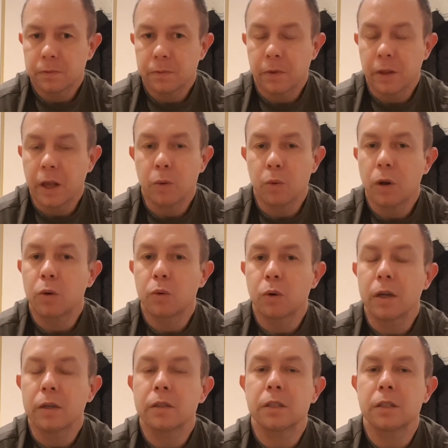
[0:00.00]
they will
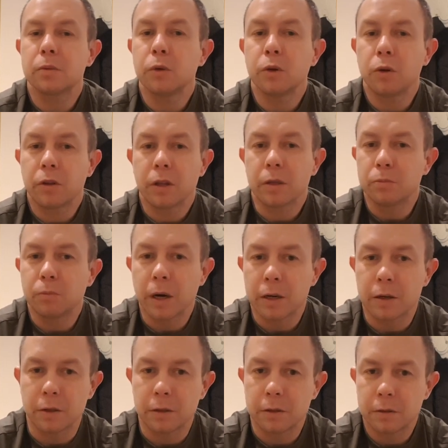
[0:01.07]
run smooth as
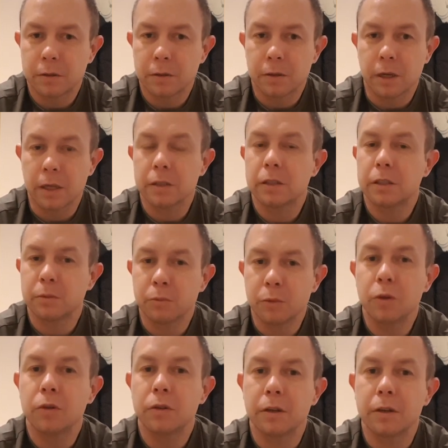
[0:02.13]
butter and
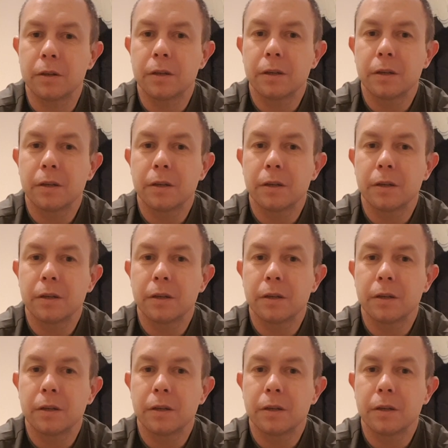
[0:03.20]
smoother